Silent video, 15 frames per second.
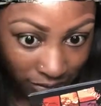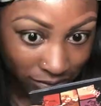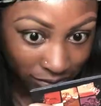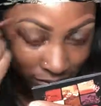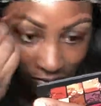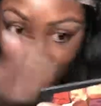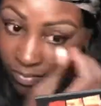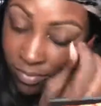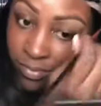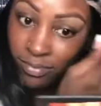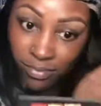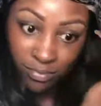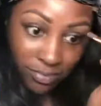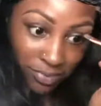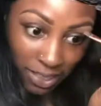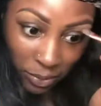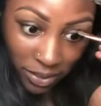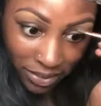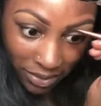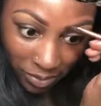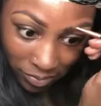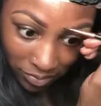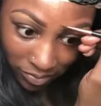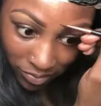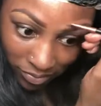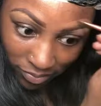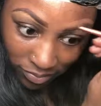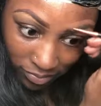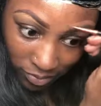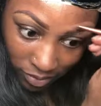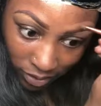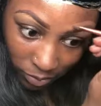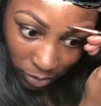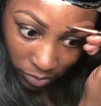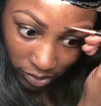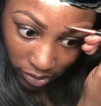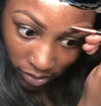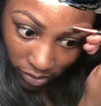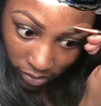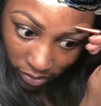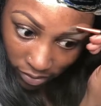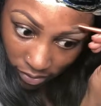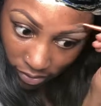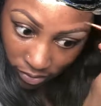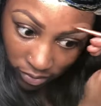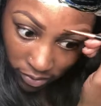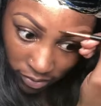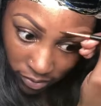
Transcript: So yeah, I'm blending out with the